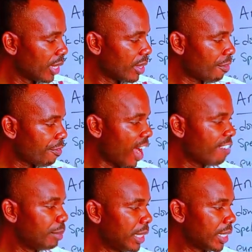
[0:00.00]
The 5
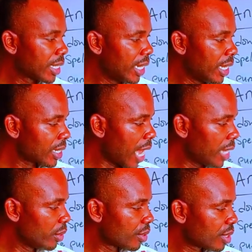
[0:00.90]
minutes late, I
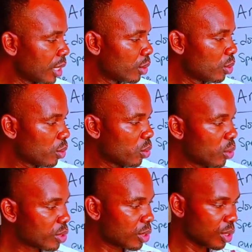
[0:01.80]
use single
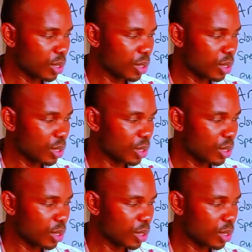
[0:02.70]
quote